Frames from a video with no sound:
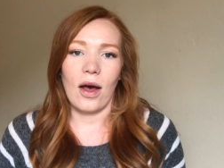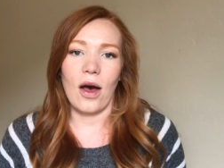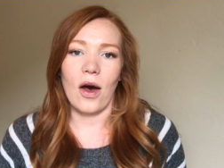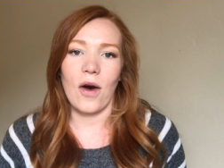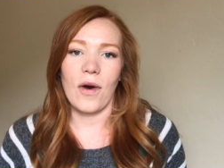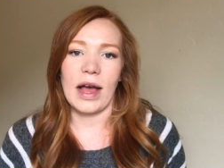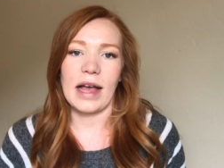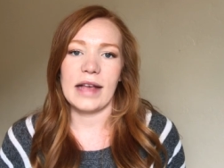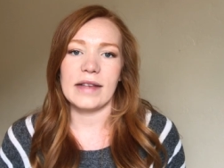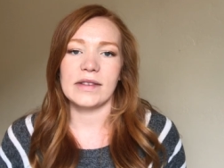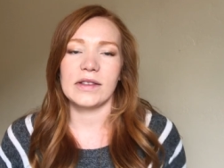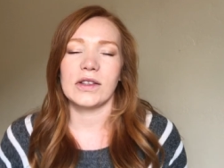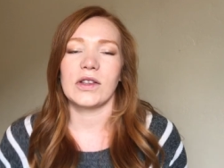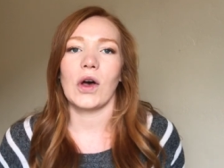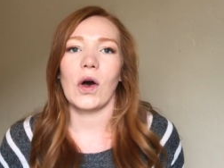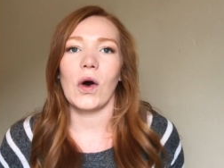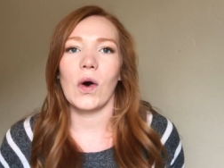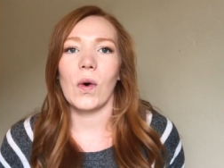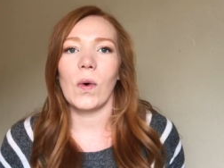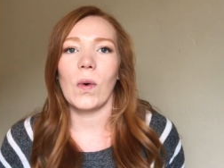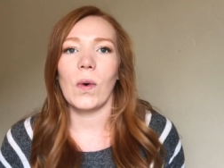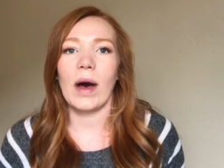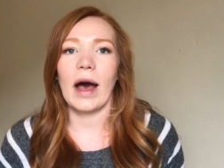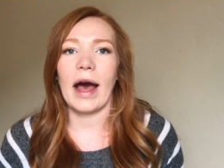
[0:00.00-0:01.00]
Okay,
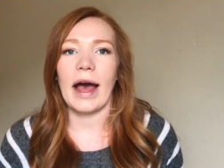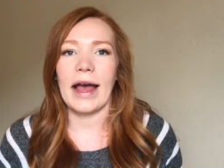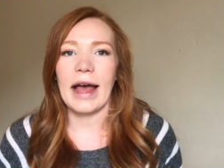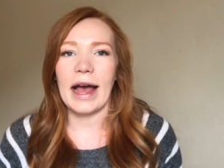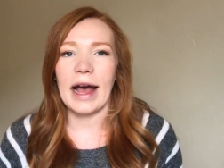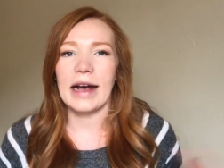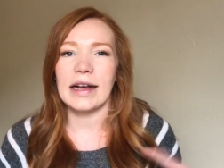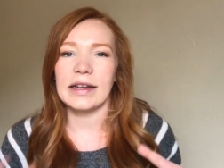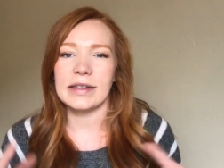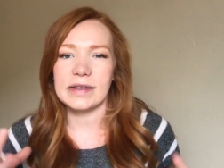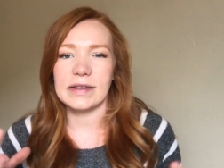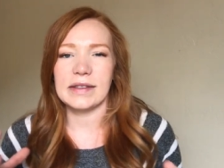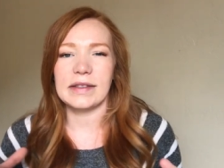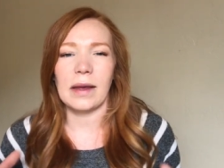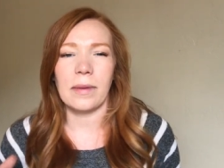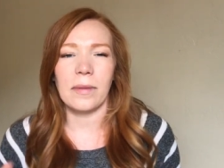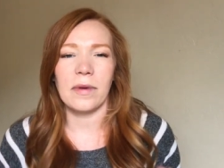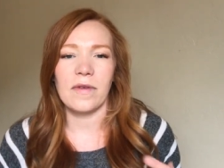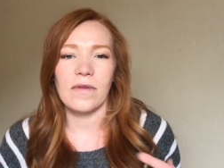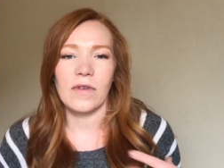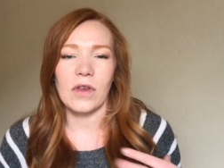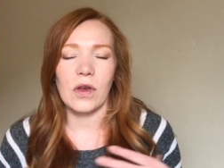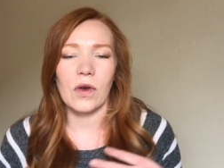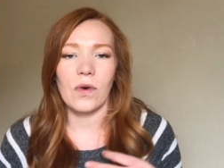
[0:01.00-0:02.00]
so I asked some
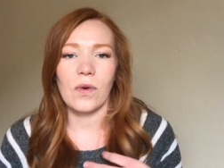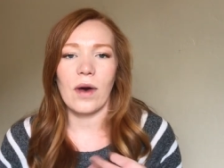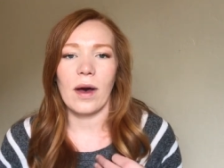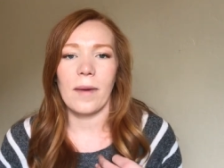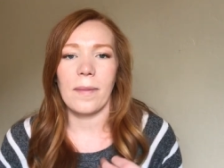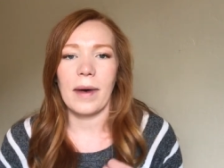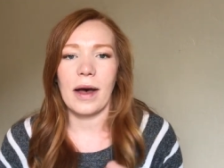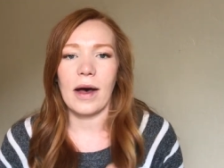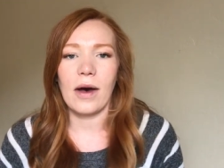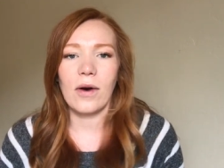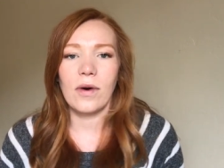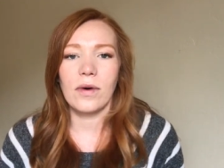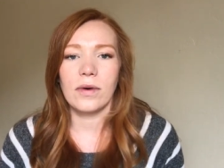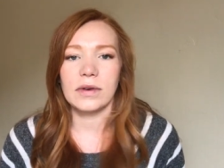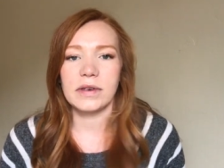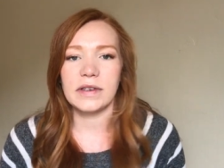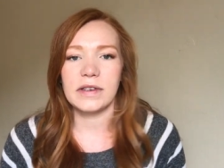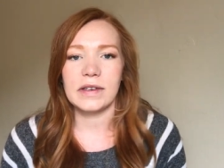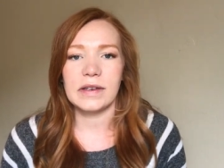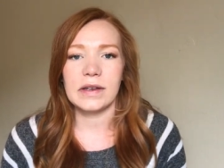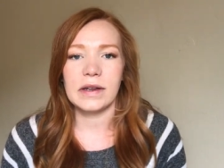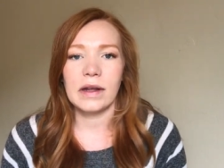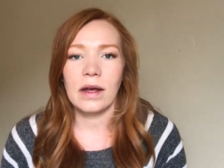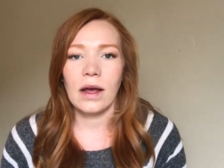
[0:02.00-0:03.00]
of you
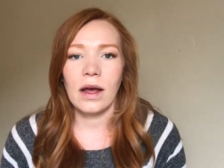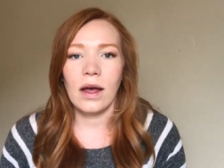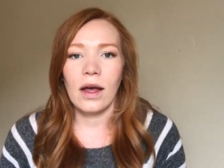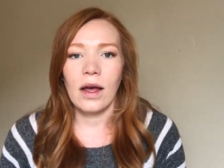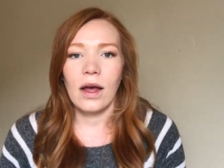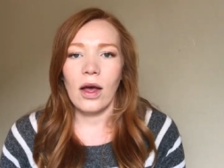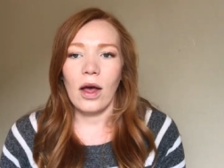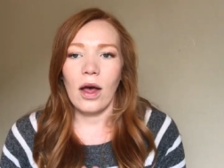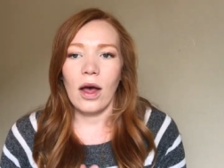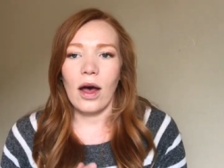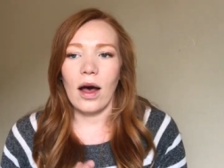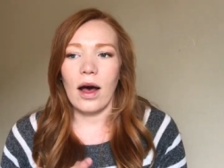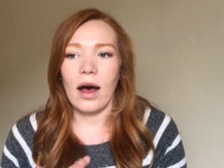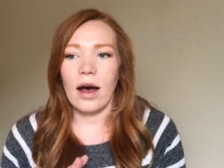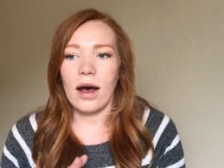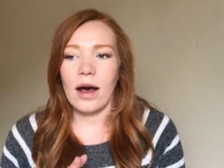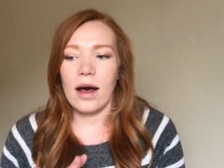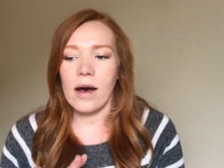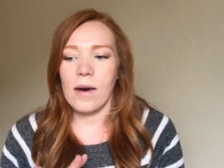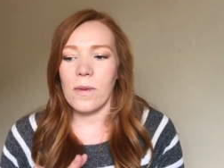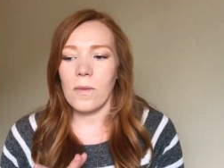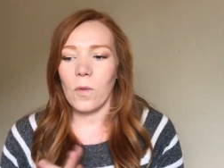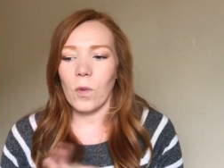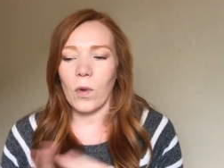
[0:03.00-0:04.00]
about,
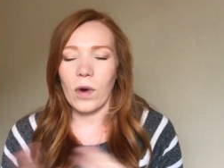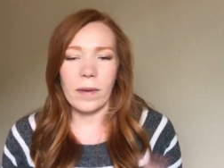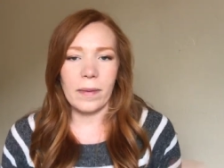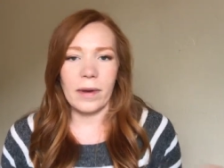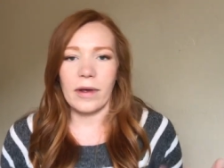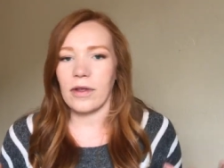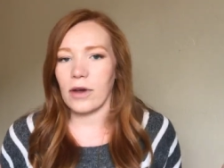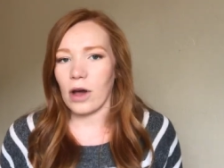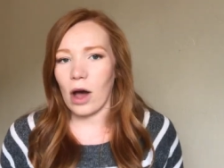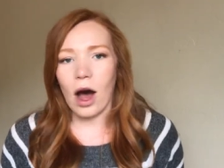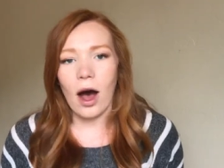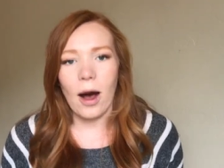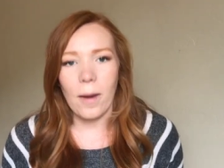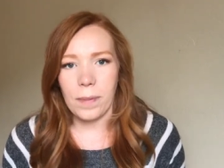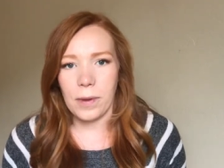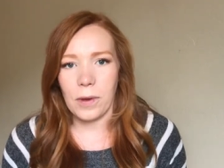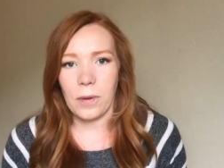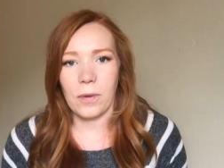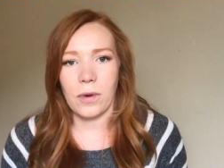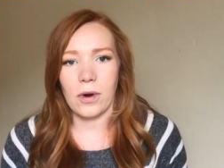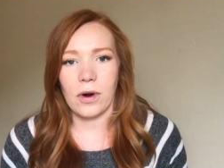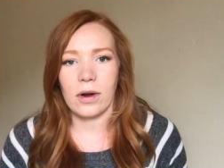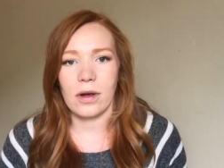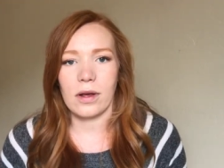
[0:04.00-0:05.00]
um, what about the copy
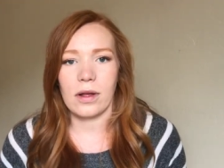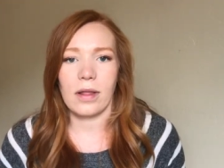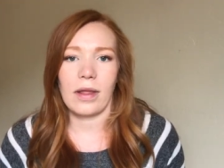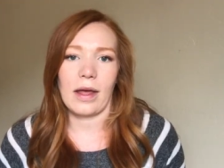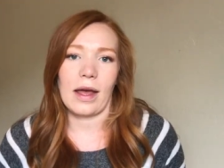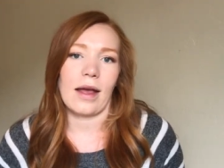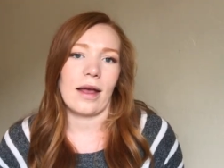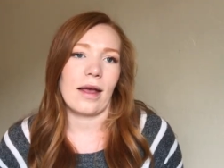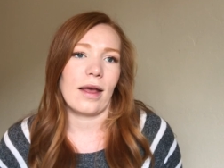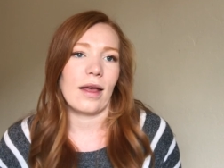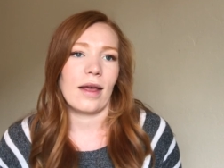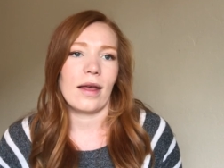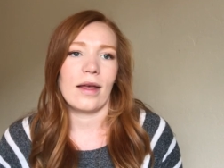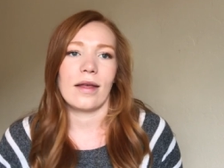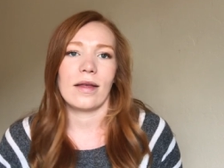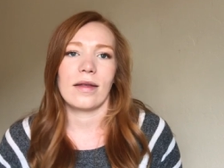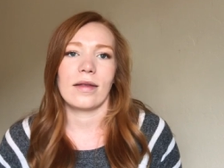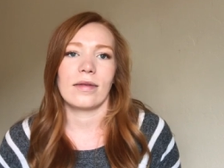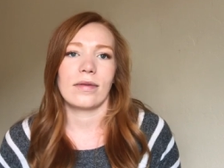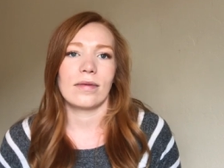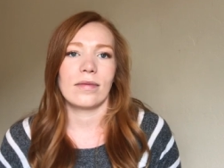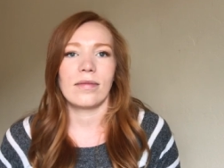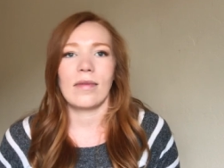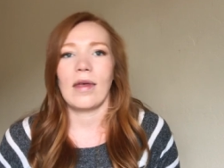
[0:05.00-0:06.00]
work? Like,
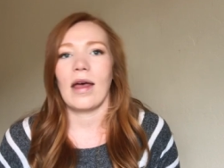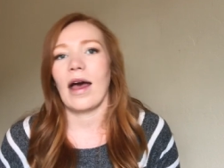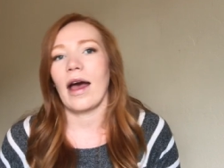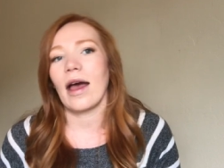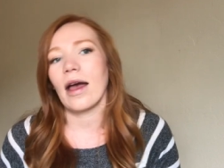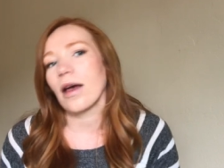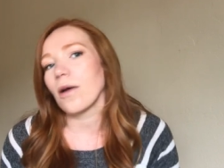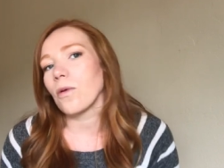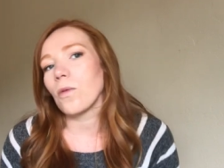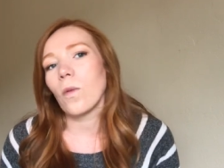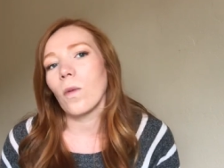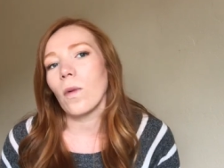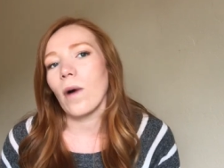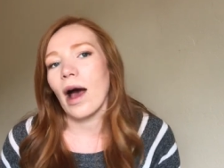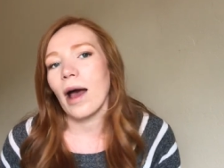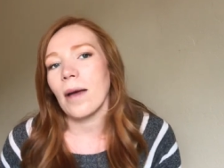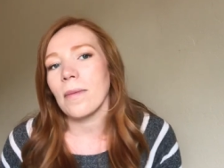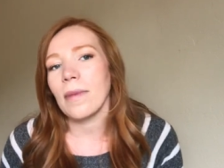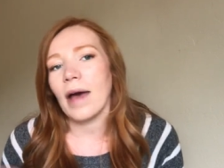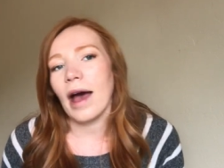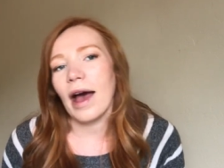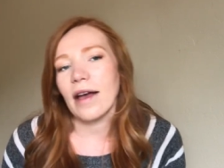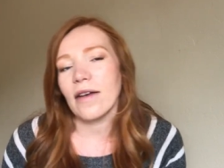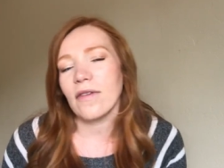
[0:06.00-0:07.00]
I,
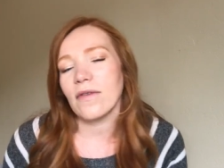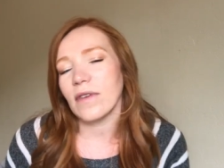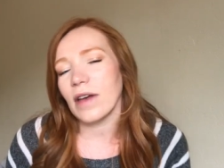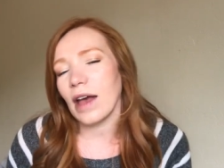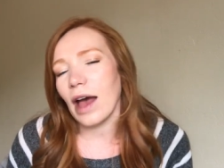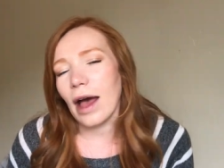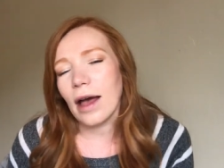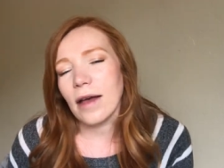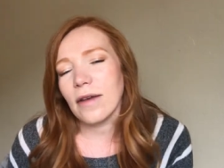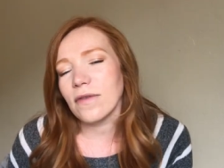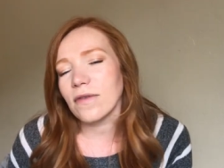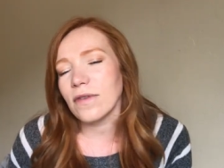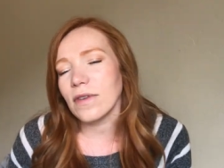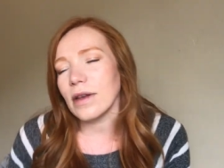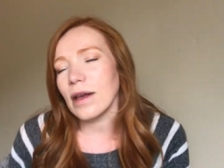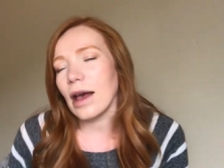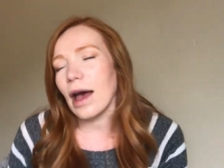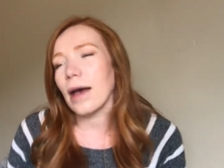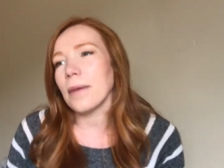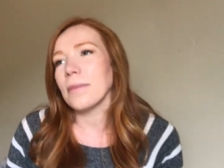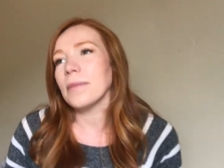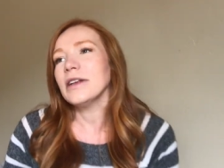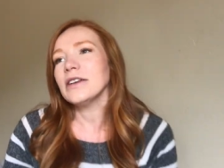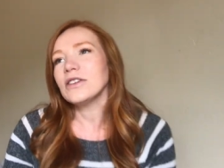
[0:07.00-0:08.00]
I'm, I've, I've,
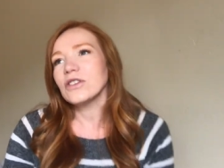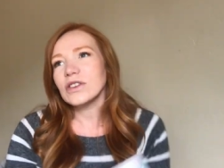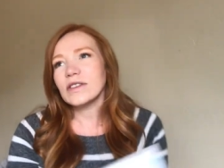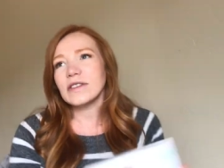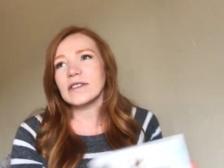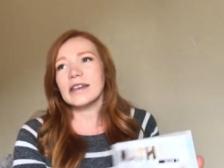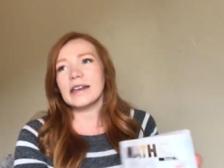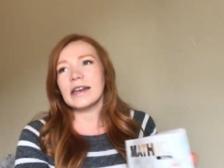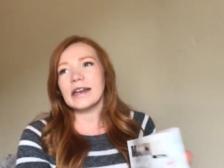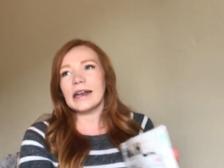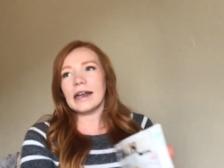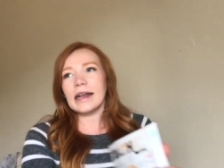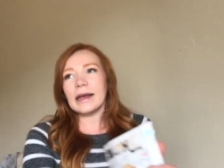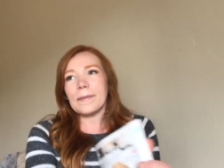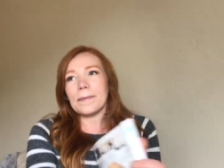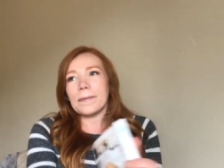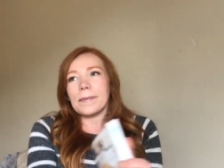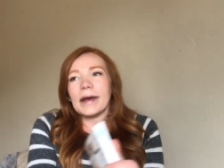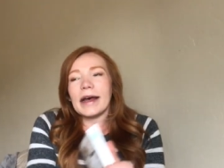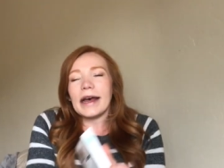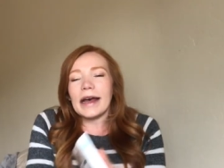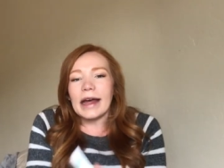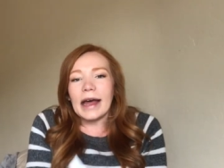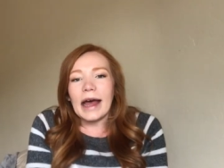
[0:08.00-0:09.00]
I'm interested in it,
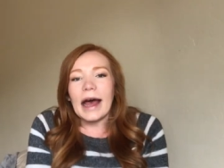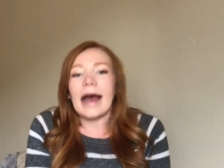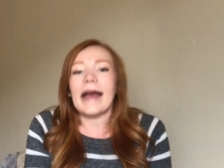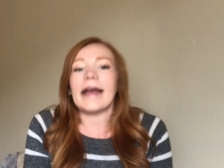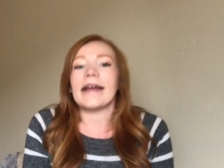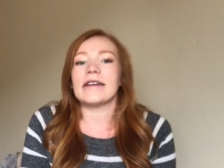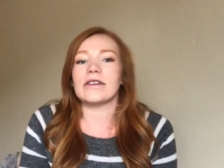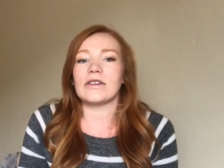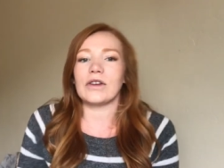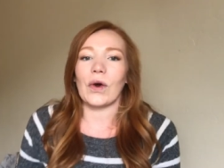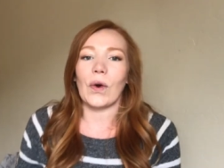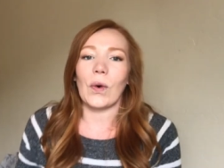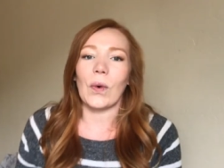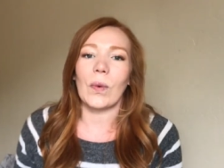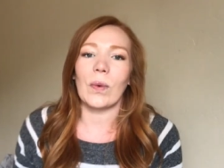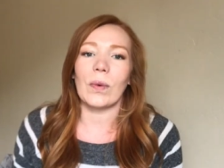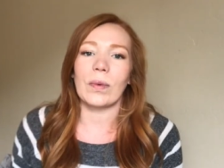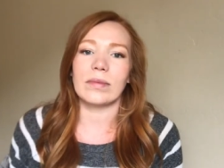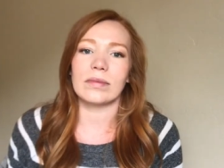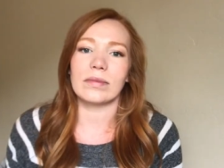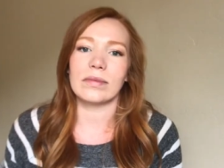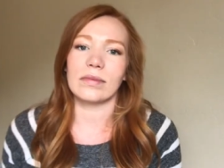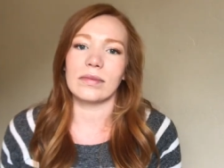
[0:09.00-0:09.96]
but I don't,